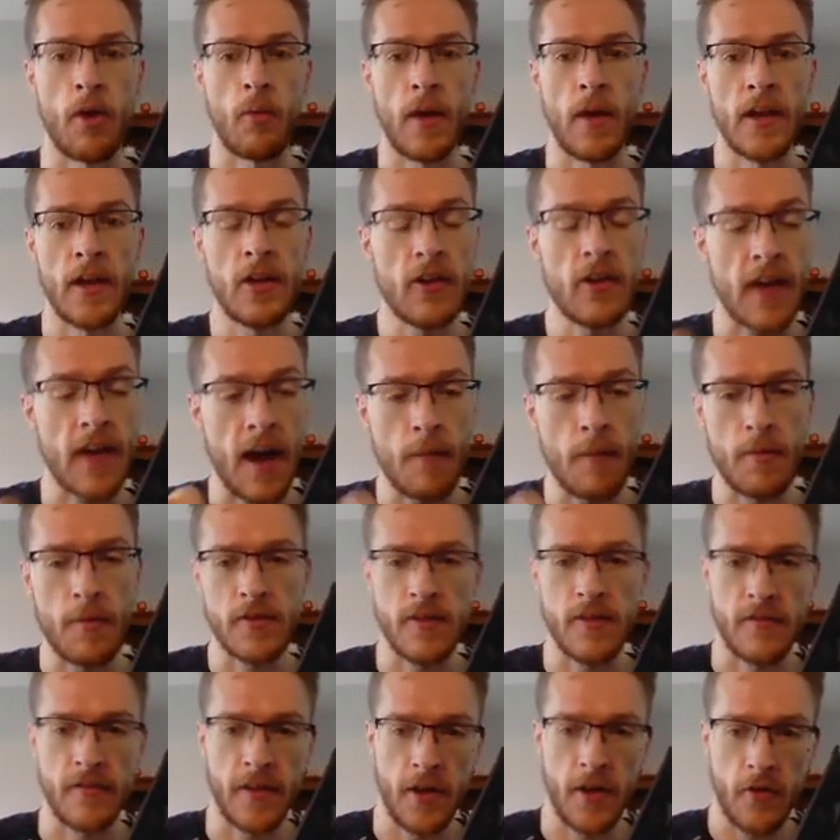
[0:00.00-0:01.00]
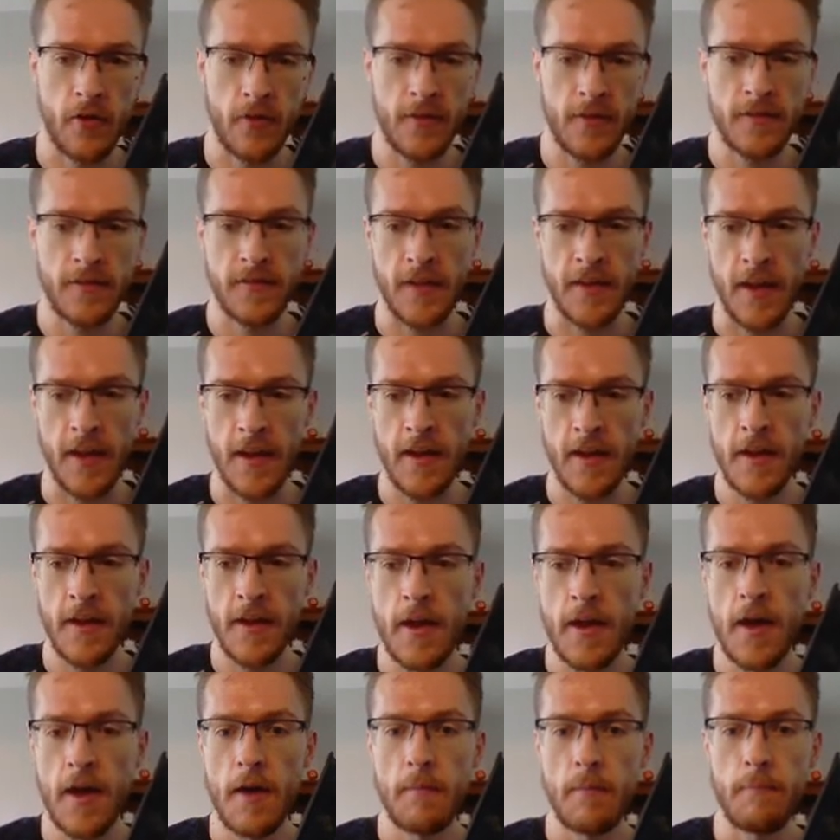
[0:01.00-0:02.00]
And look how much I've increased it,
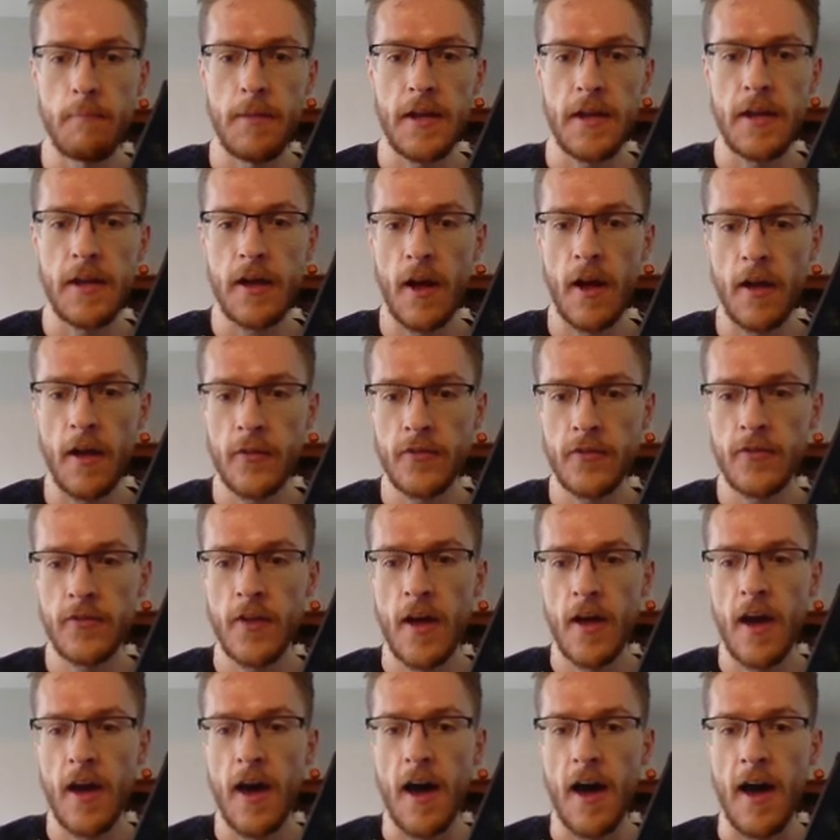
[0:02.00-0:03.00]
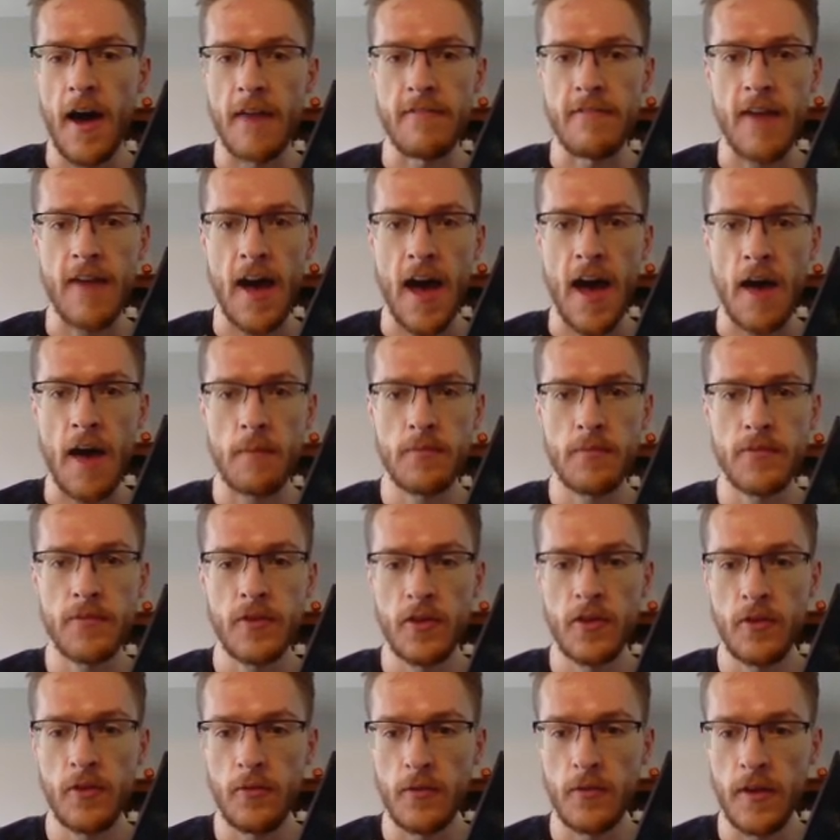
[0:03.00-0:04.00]
because I've
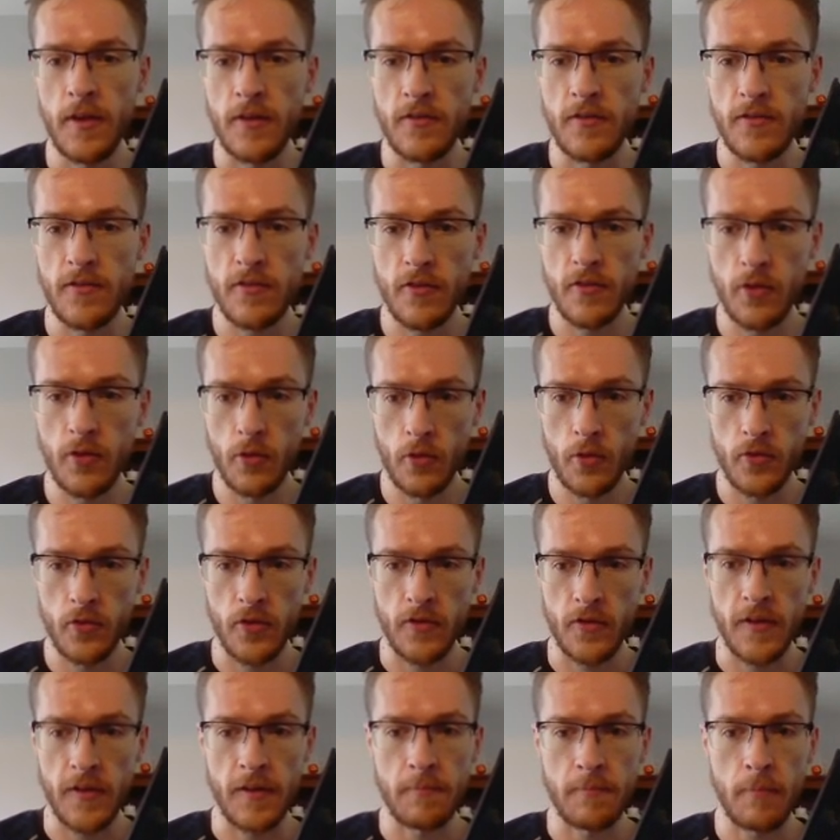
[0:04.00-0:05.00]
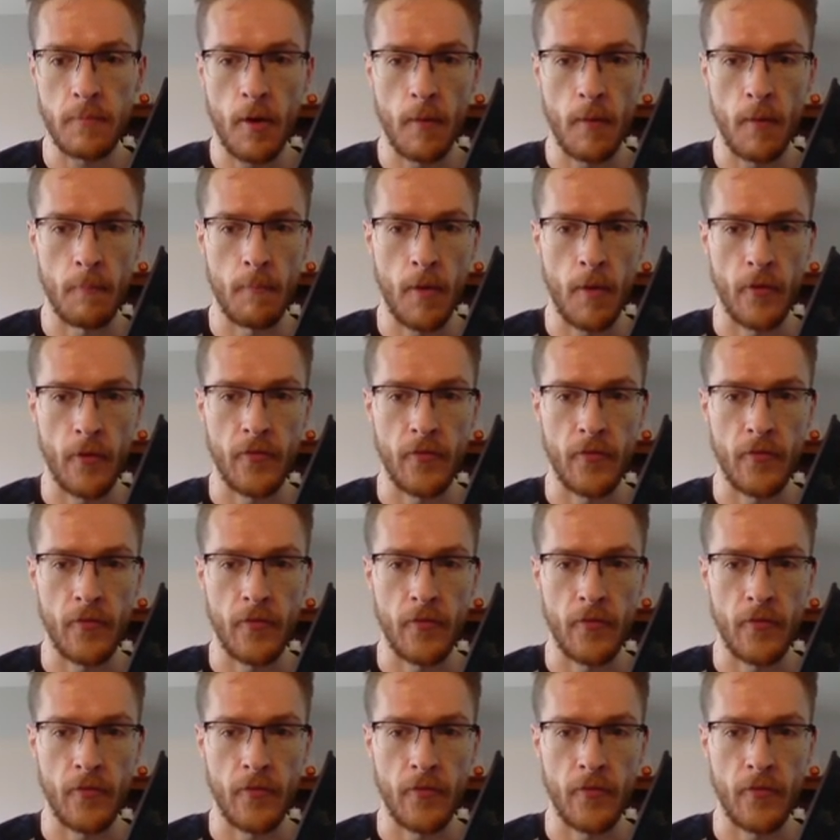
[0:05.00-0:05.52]
absolutely slaughtered these bottom mods